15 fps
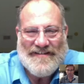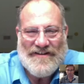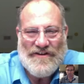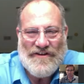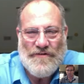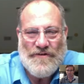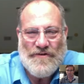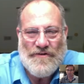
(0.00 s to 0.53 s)

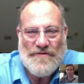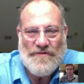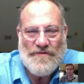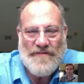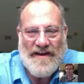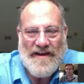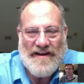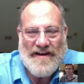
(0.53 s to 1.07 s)
you've
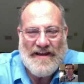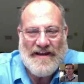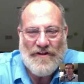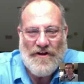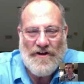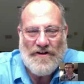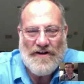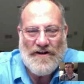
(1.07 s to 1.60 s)
had a
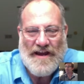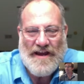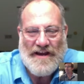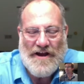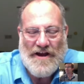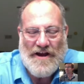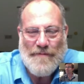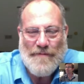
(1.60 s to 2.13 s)
long day
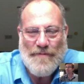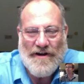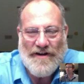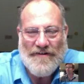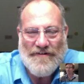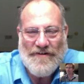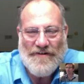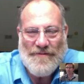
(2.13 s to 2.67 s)
in the
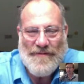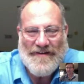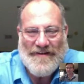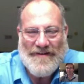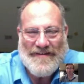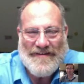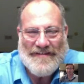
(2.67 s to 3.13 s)
operating room, huh?